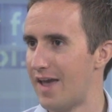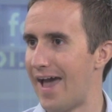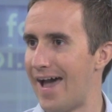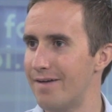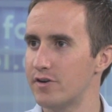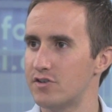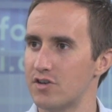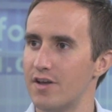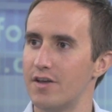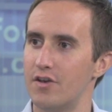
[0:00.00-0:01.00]
the
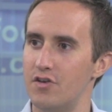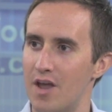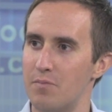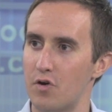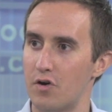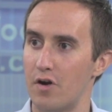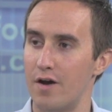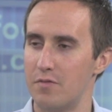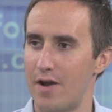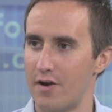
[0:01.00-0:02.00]
average number
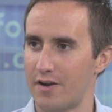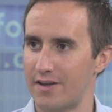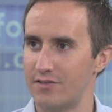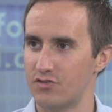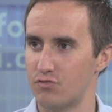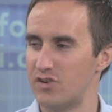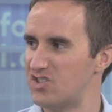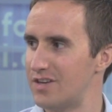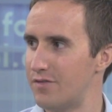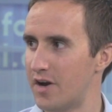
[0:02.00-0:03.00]
of Americans
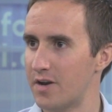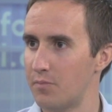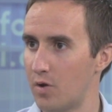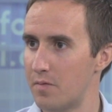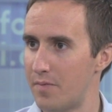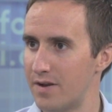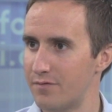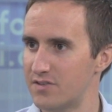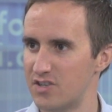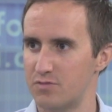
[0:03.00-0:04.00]
receiving unemployment
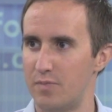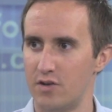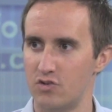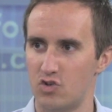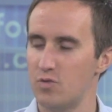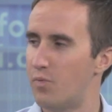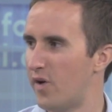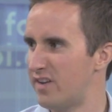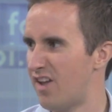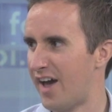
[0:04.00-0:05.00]
benefits has been two
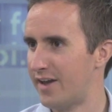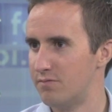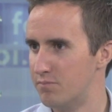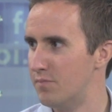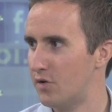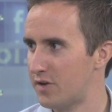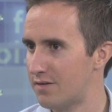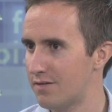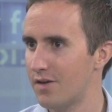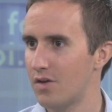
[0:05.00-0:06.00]
point nine
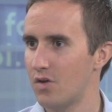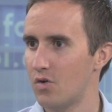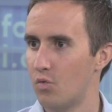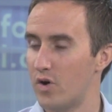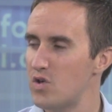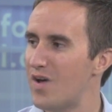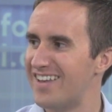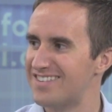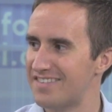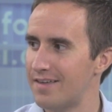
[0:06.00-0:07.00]
million. What do you
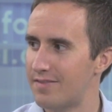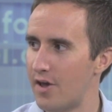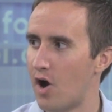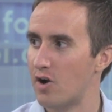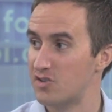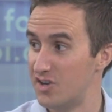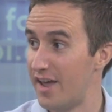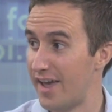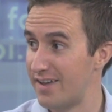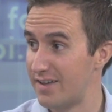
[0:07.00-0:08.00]
guys think they are
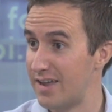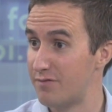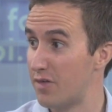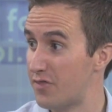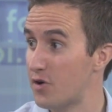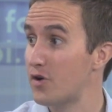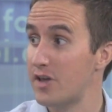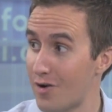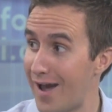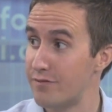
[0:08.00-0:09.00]
today? If the
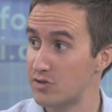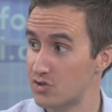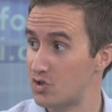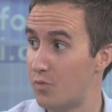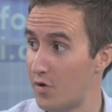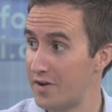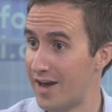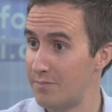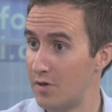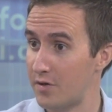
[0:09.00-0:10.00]
thirty-year average is two point nine